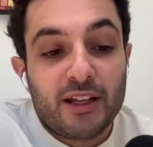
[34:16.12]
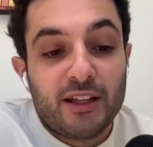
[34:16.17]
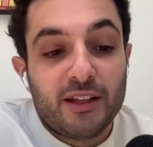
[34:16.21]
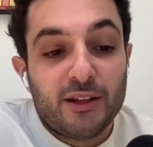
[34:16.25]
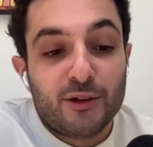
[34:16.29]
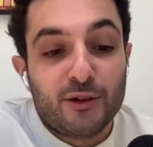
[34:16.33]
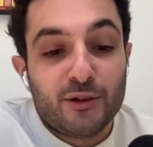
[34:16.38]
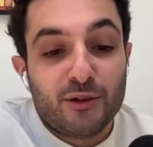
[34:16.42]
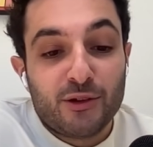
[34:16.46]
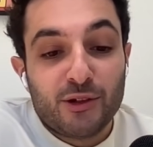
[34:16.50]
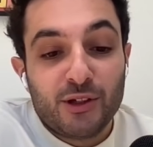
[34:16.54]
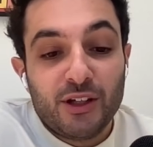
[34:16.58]

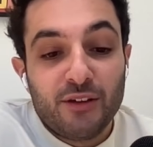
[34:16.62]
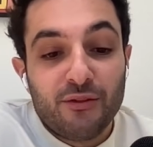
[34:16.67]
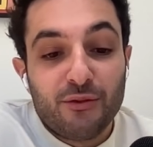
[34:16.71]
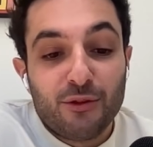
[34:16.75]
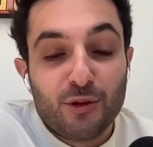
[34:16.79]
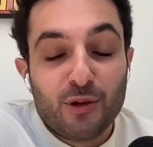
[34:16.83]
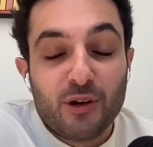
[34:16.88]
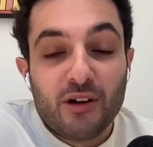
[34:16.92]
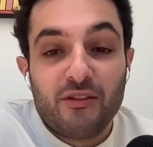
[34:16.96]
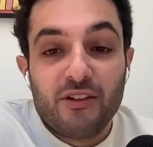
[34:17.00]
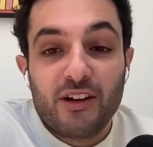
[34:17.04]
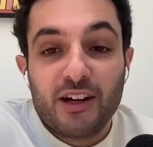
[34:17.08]
and if
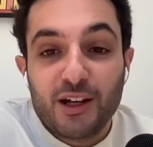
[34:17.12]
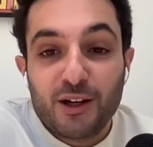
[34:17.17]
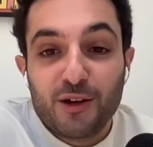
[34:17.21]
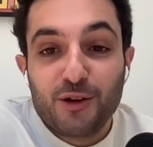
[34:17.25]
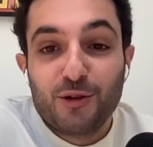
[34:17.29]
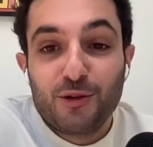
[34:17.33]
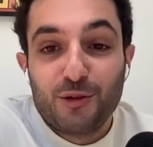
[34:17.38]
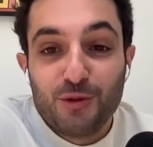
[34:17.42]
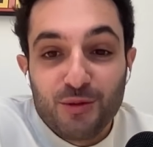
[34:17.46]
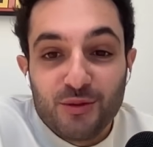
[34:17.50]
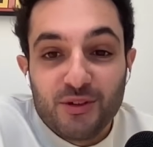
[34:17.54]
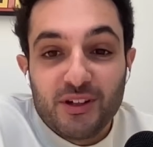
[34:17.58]
you have like
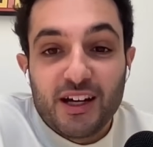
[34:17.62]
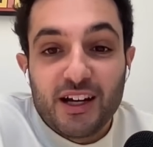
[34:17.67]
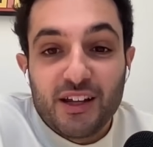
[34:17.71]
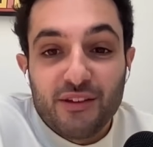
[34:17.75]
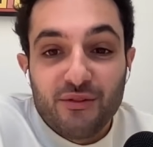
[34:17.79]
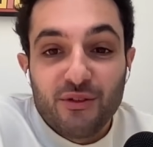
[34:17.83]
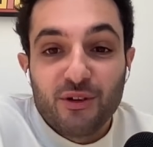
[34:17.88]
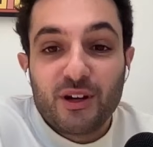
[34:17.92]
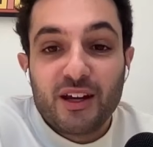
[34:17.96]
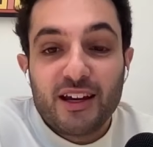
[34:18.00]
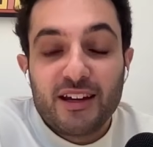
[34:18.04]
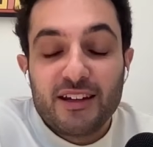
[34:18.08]
good
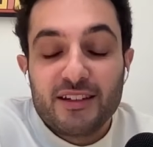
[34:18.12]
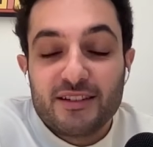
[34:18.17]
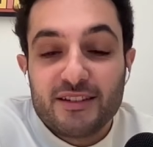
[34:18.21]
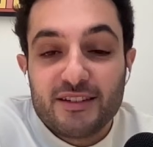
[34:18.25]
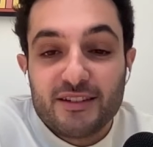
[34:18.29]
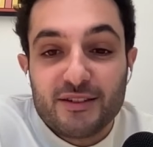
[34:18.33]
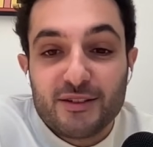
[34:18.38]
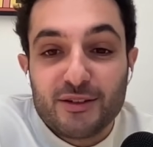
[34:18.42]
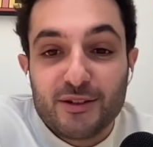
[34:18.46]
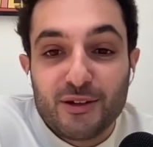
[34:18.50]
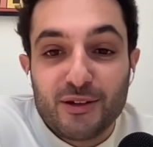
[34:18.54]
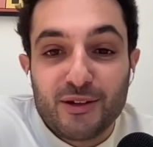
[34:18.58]

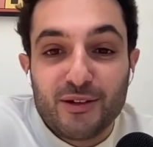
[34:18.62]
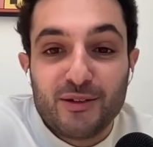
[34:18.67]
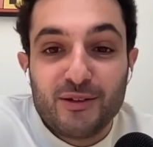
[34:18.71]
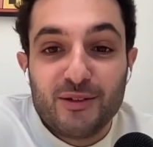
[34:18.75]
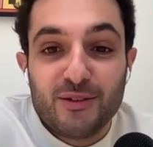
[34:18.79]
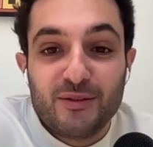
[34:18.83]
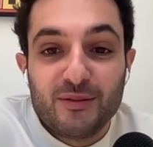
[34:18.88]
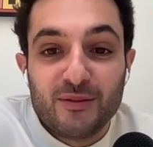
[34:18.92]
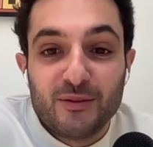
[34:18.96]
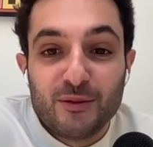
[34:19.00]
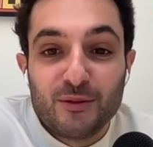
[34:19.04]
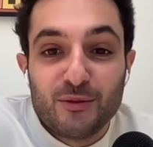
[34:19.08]
advocates
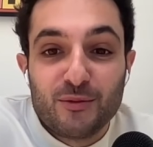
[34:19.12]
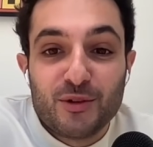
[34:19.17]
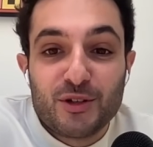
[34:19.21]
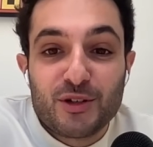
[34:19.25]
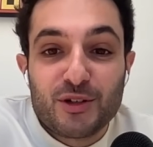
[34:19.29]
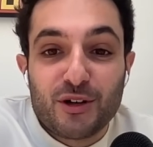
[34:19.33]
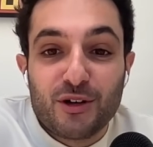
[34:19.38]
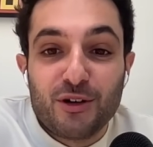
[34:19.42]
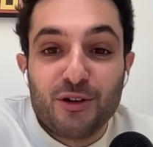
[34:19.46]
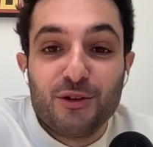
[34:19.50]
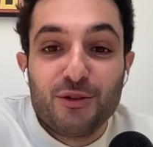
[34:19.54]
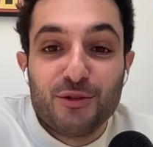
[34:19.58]

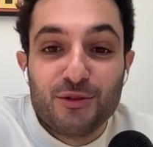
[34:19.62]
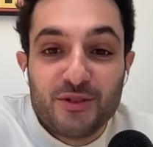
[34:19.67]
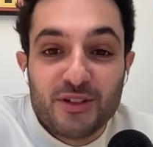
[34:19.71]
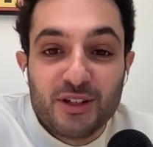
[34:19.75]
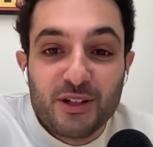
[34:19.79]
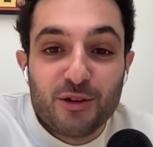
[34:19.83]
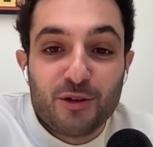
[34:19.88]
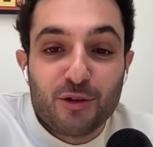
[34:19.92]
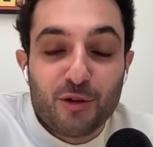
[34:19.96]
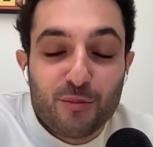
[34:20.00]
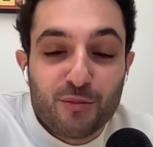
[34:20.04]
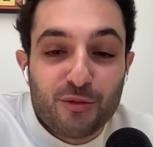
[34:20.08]
which are
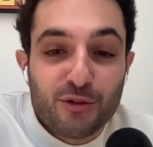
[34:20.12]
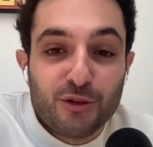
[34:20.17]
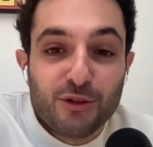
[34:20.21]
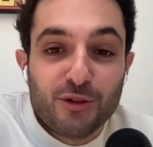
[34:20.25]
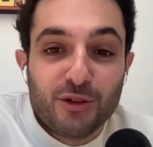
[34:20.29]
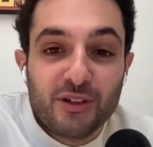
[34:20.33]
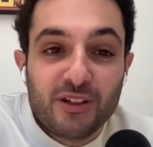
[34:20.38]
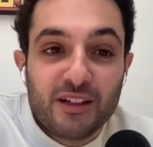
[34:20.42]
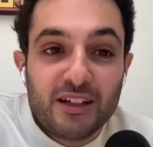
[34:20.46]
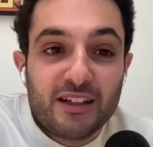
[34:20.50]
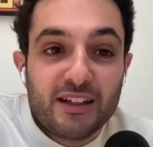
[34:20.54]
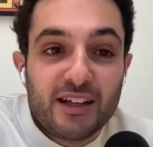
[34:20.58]
using your
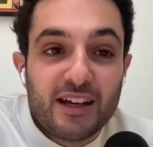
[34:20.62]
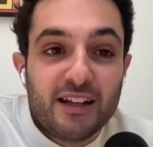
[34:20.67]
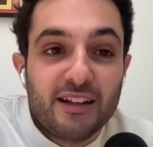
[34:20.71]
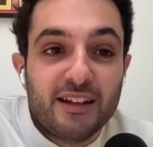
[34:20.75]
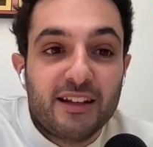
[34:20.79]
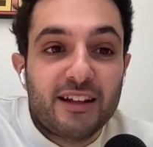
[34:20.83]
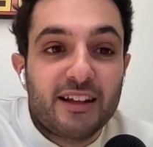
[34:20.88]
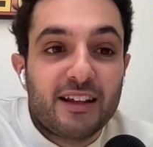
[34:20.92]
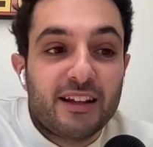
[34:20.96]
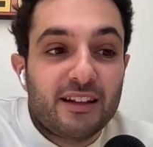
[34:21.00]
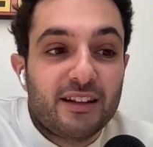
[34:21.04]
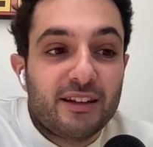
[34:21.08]
product and
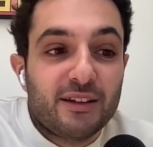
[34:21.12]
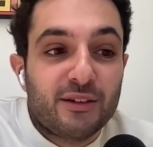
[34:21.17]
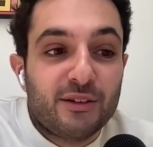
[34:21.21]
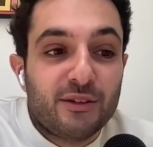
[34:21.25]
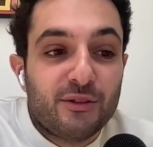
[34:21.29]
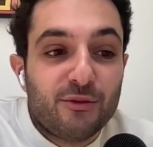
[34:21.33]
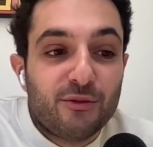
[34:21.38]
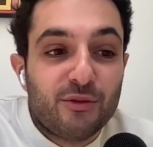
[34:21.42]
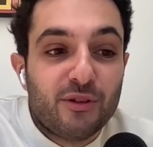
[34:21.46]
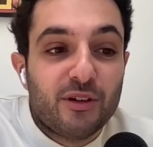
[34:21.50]
can